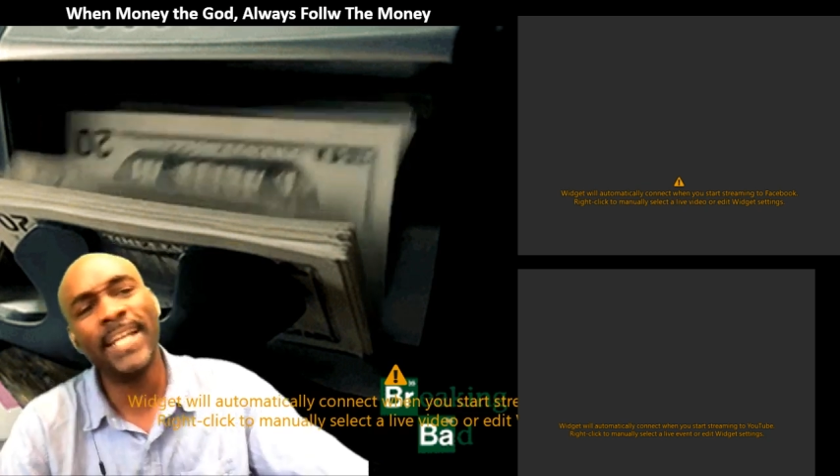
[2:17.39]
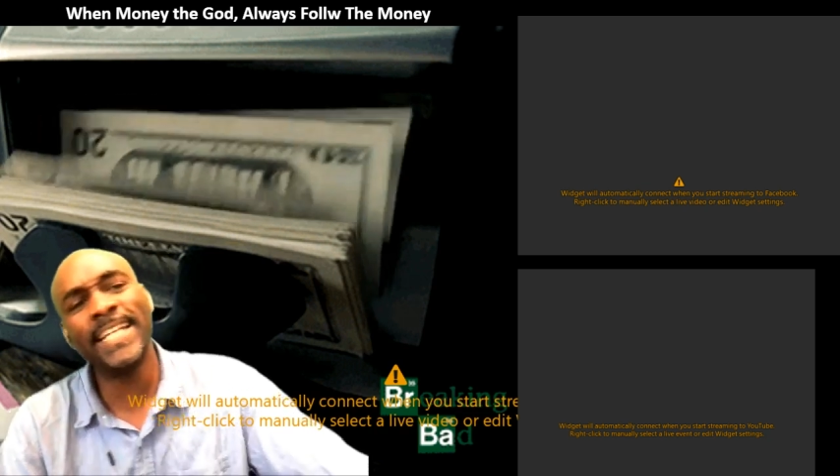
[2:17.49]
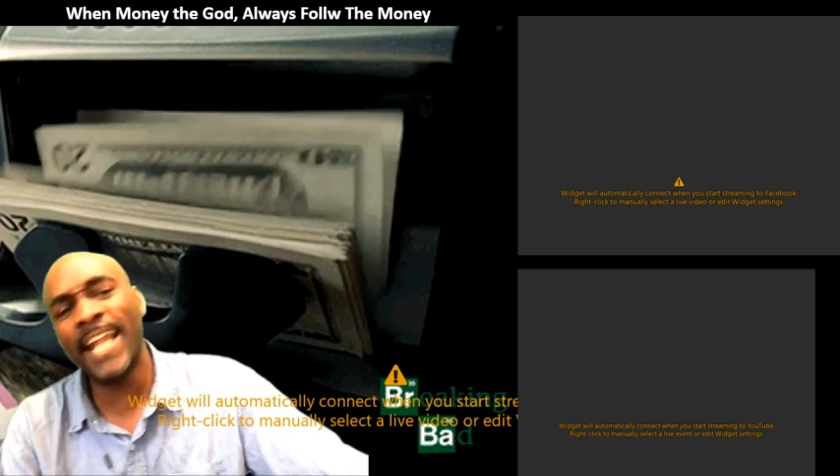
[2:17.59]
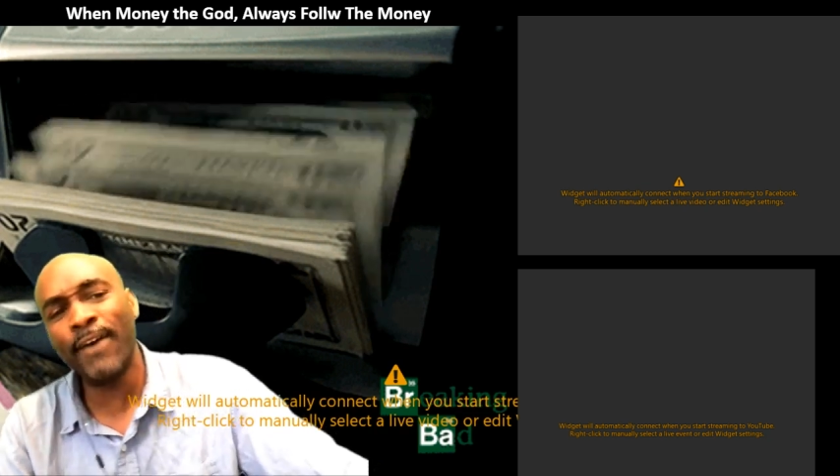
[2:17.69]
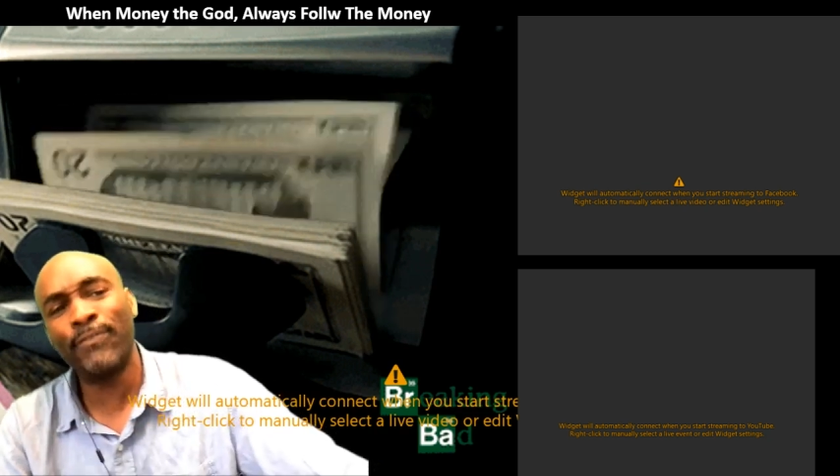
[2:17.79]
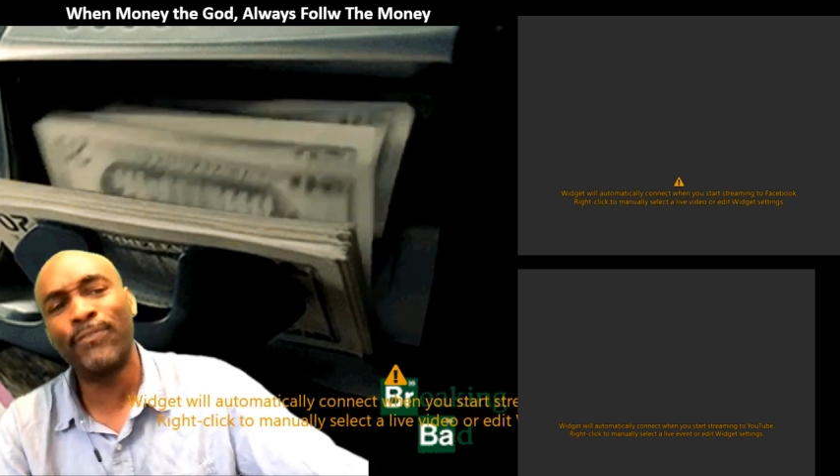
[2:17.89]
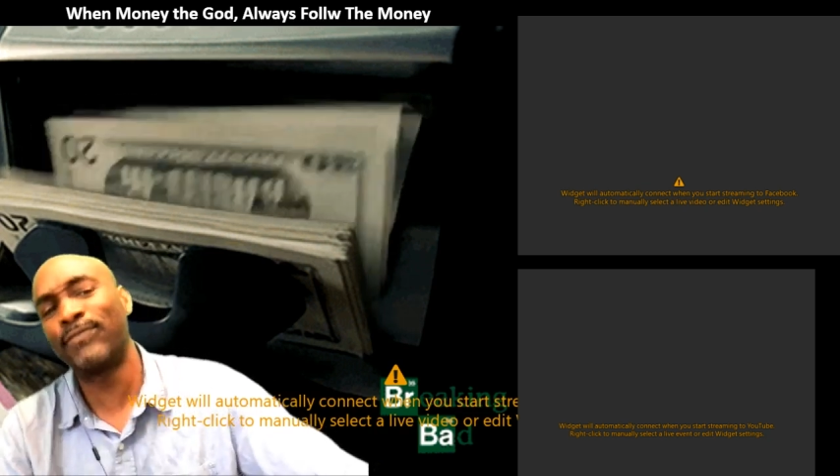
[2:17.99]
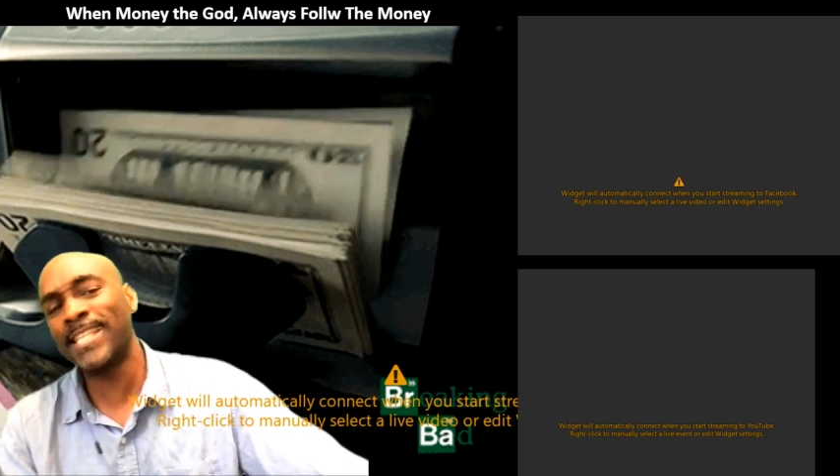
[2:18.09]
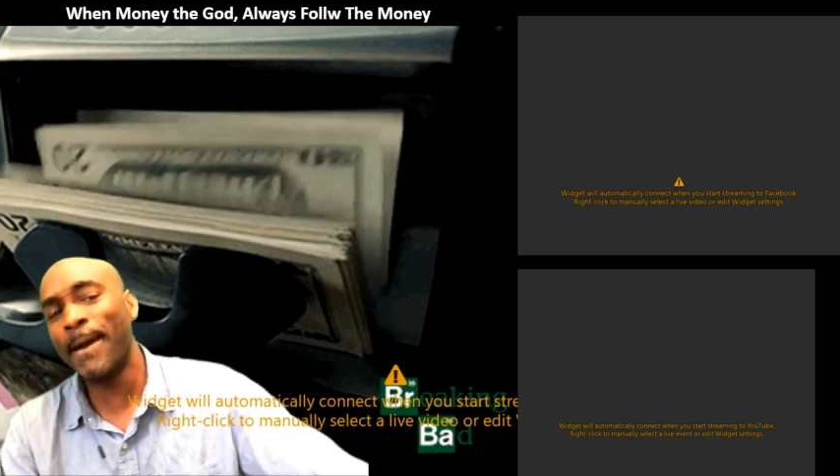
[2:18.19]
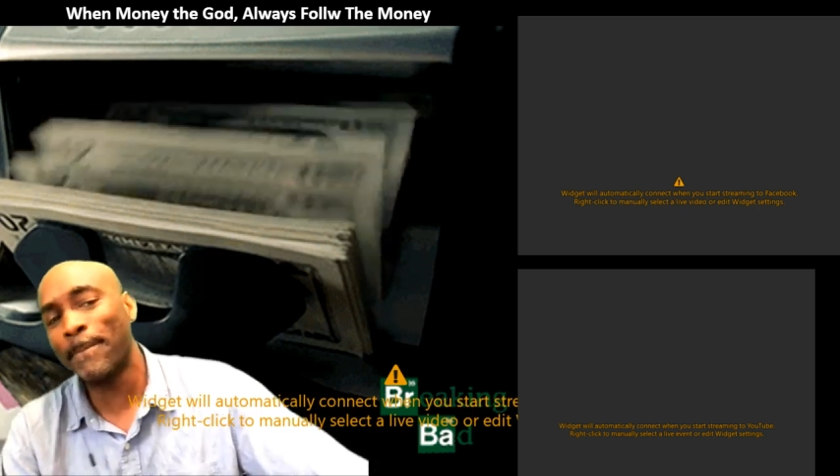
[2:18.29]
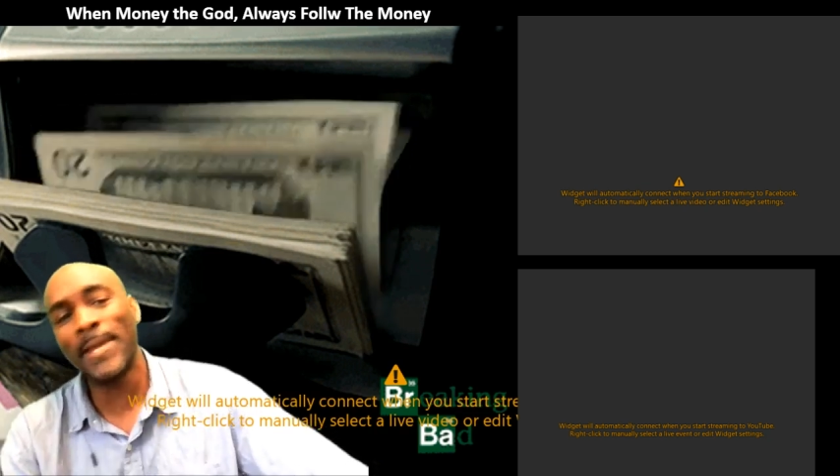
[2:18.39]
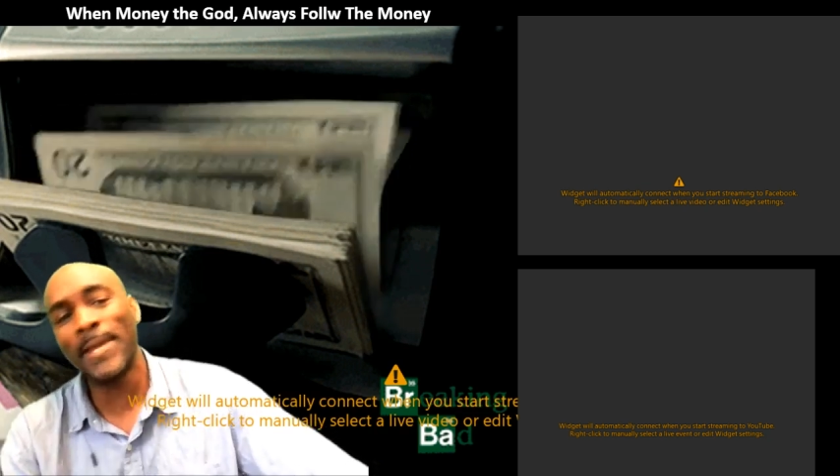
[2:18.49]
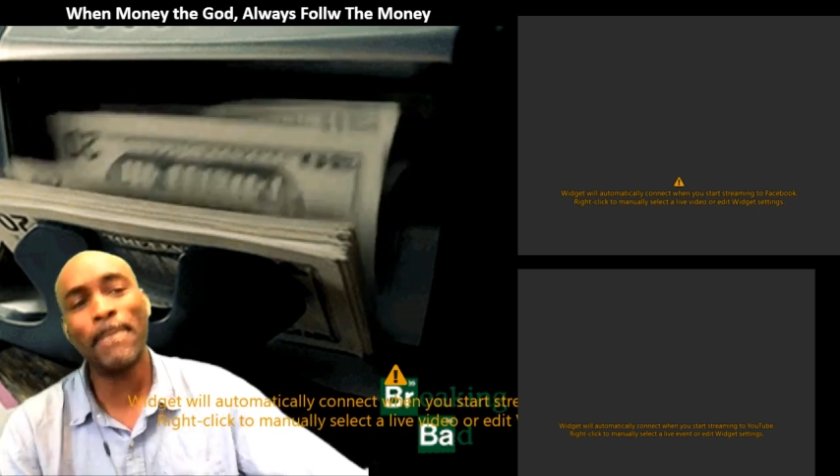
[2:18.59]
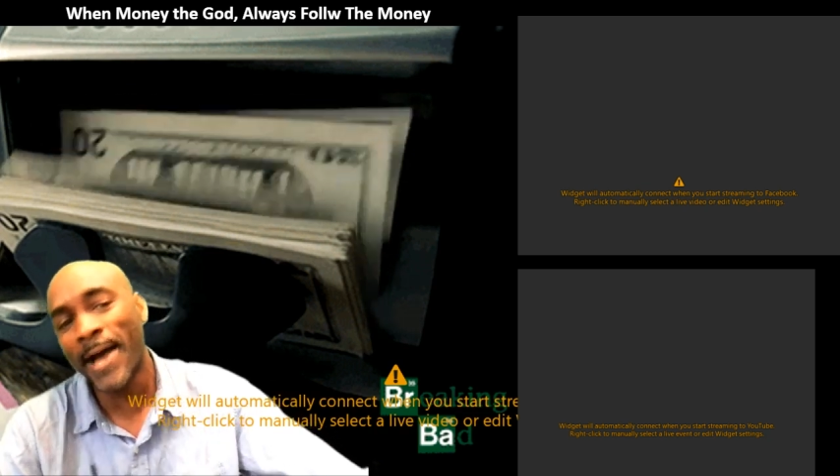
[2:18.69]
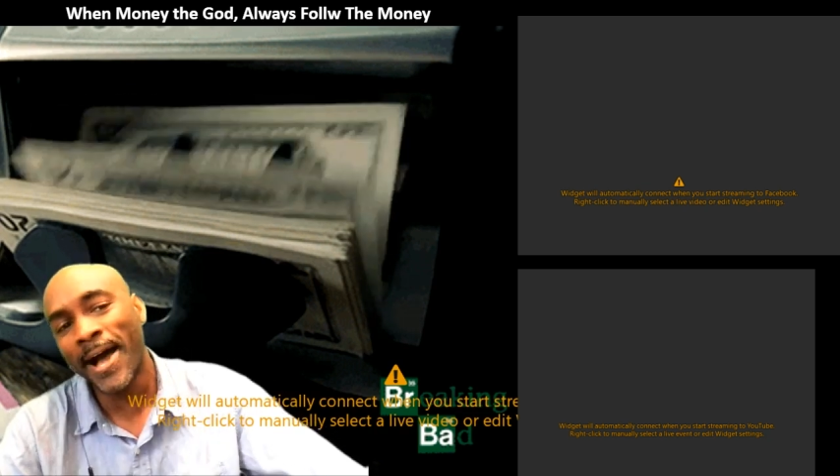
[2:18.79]
enough for some
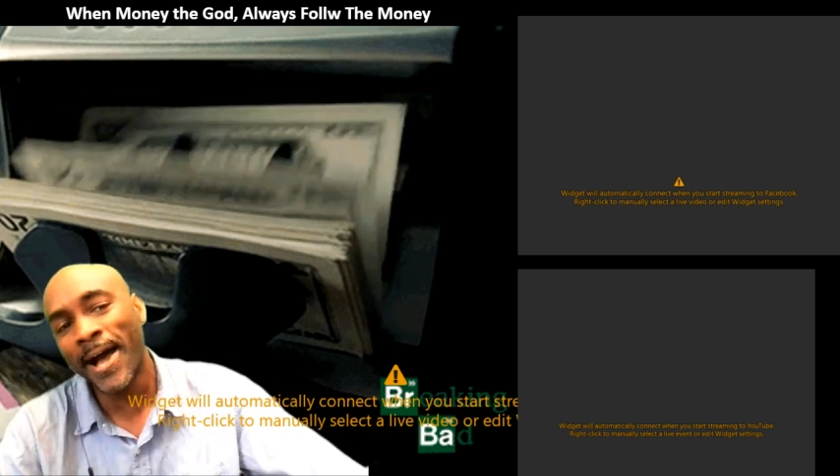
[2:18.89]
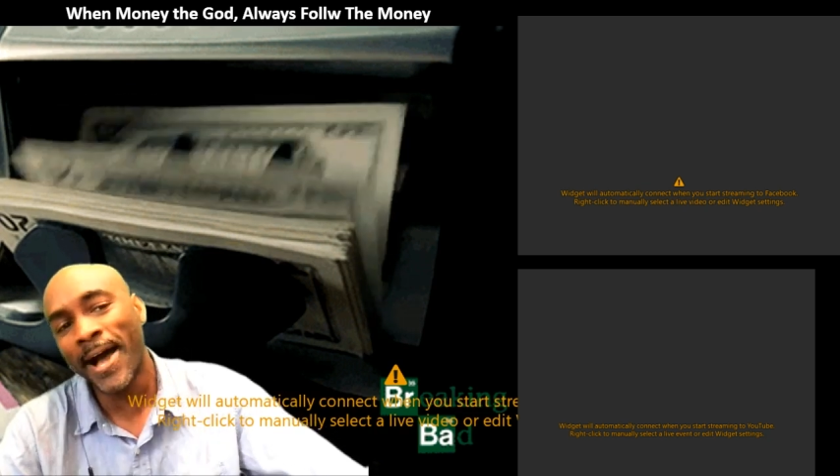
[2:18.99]
people.